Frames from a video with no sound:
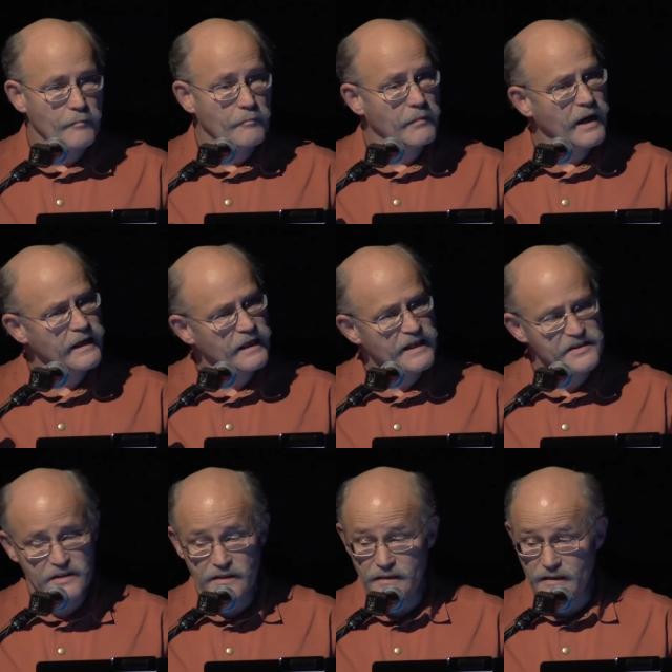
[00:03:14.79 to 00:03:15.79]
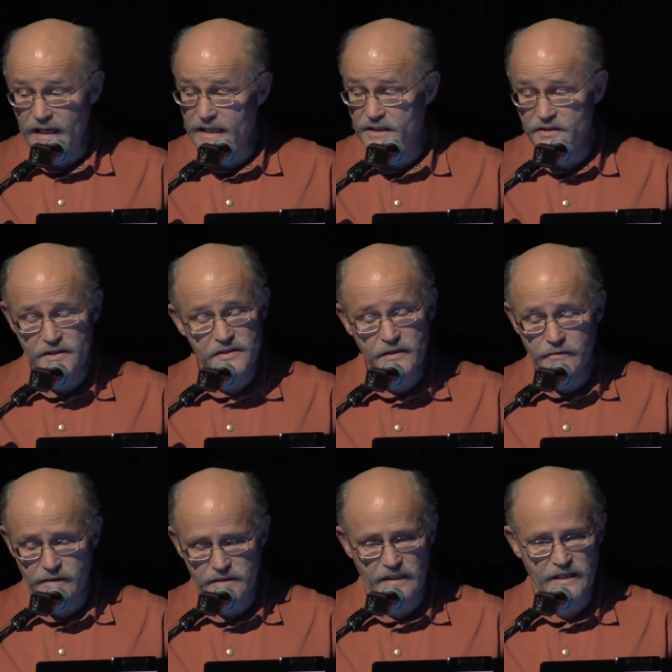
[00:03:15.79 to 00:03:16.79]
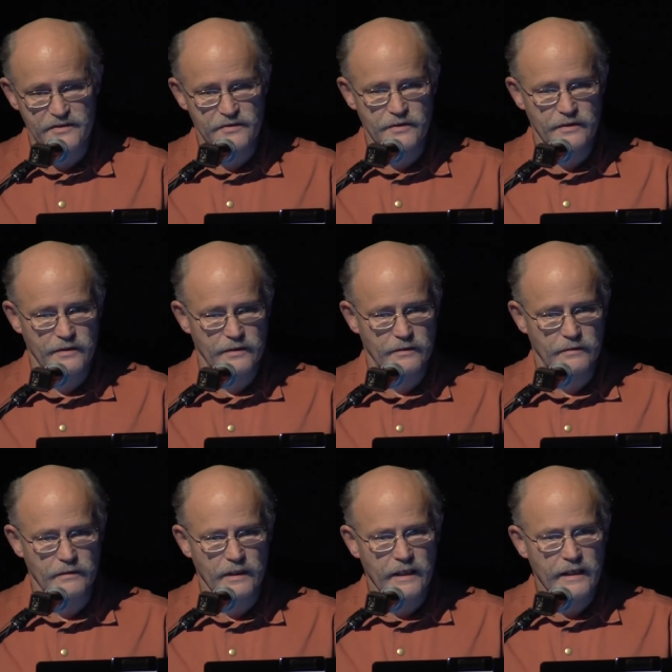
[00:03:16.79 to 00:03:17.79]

My lesson, and it's a serious lesson to you,